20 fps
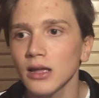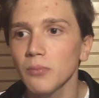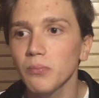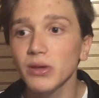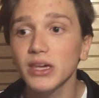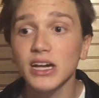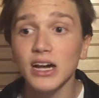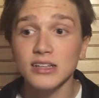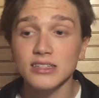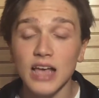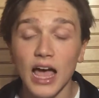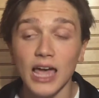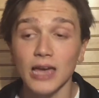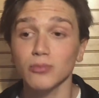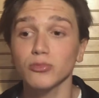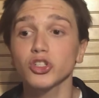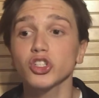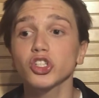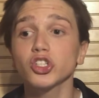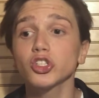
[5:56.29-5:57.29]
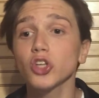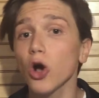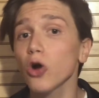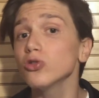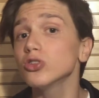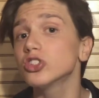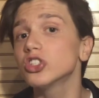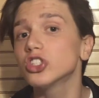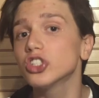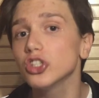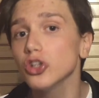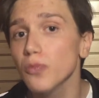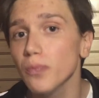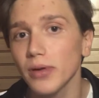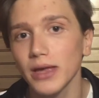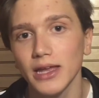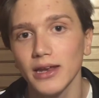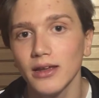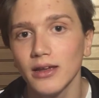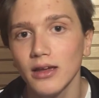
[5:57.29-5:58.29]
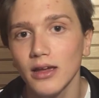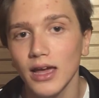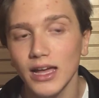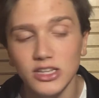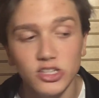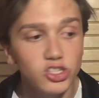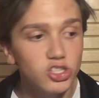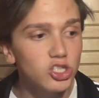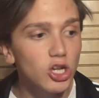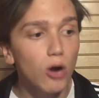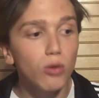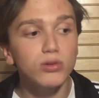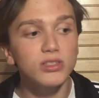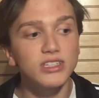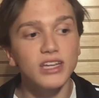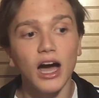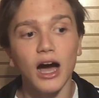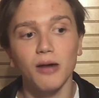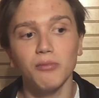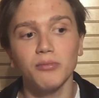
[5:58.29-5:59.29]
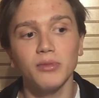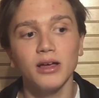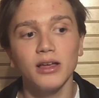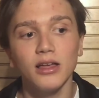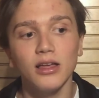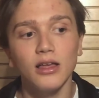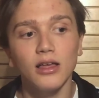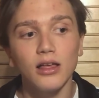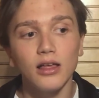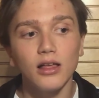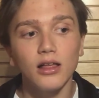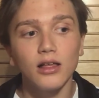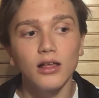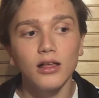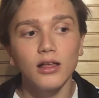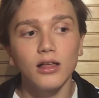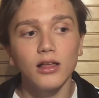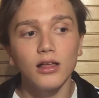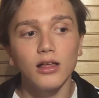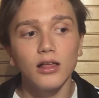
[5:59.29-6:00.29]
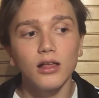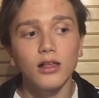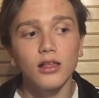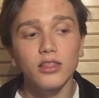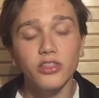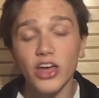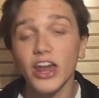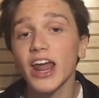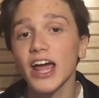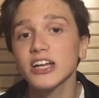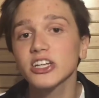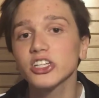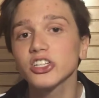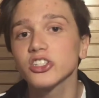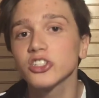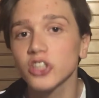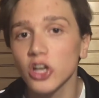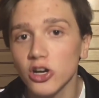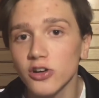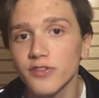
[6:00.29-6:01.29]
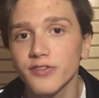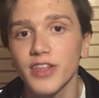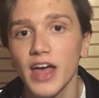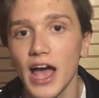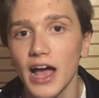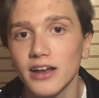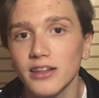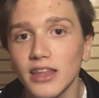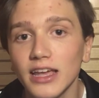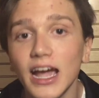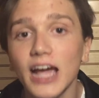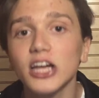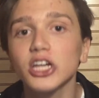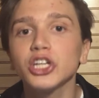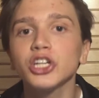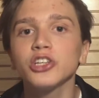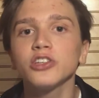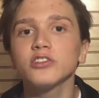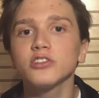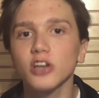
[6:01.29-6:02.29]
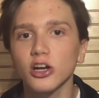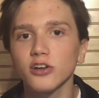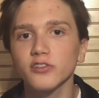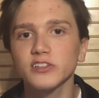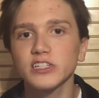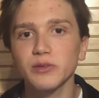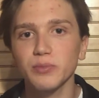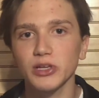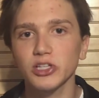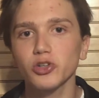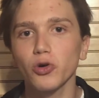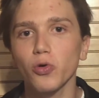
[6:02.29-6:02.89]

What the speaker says: Because I am so stupid and so dumb that I deserve that. Like, I deserve to be